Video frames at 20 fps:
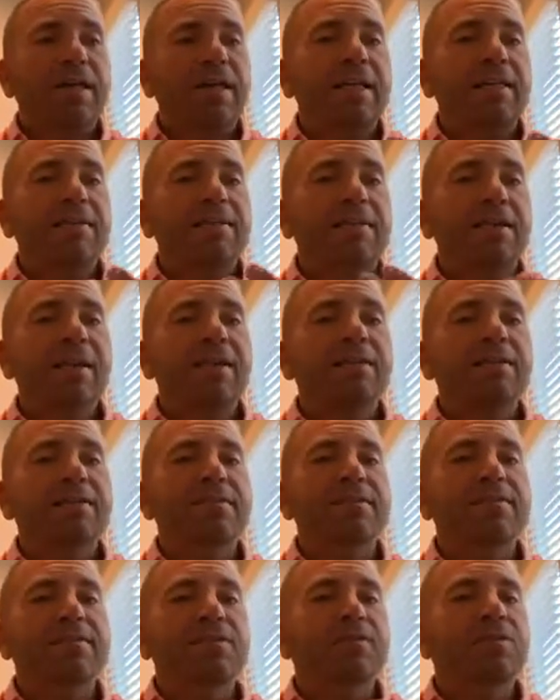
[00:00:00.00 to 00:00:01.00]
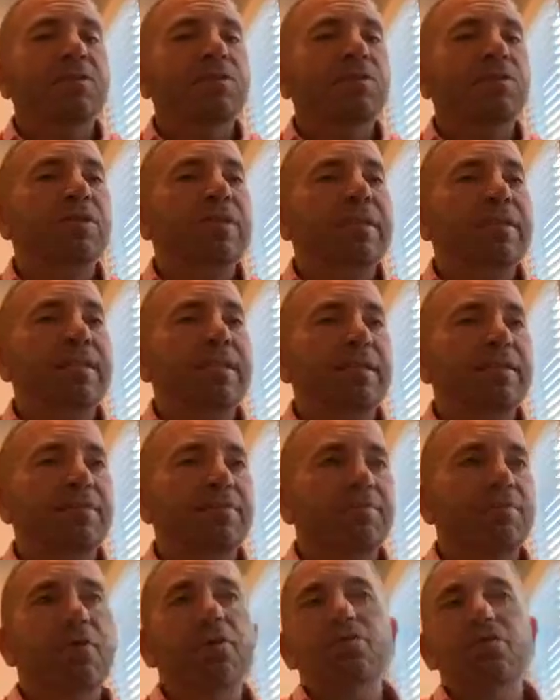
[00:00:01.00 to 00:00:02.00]
it does usually
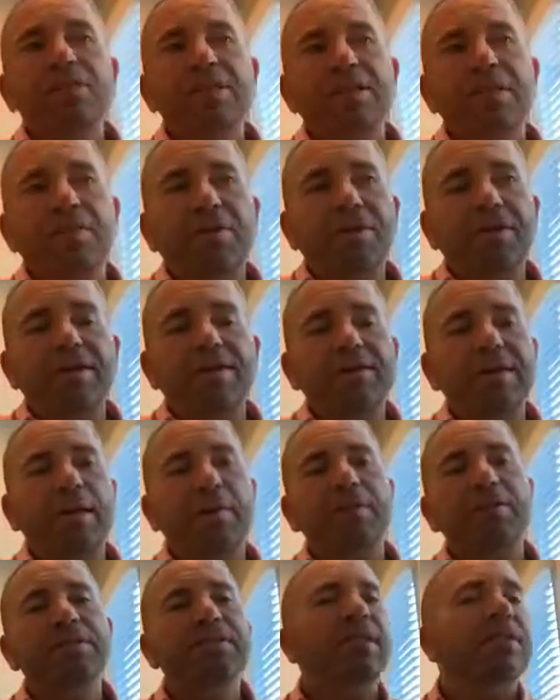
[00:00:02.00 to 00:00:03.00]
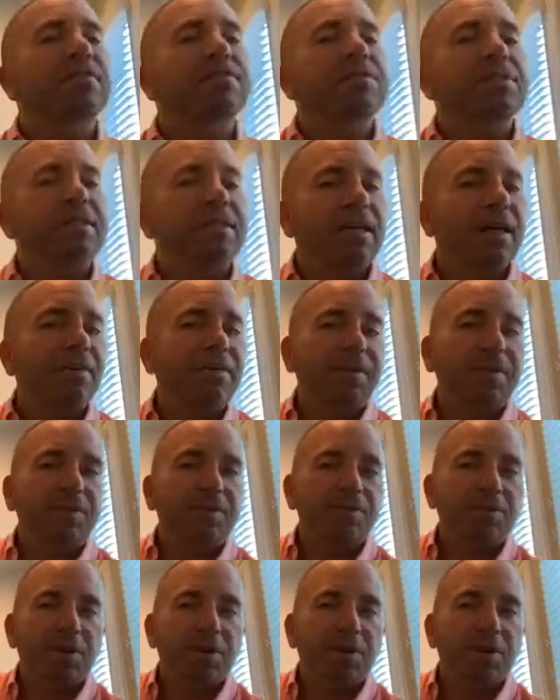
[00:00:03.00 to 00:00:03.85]
get most of the other contaminants that I've seen out there.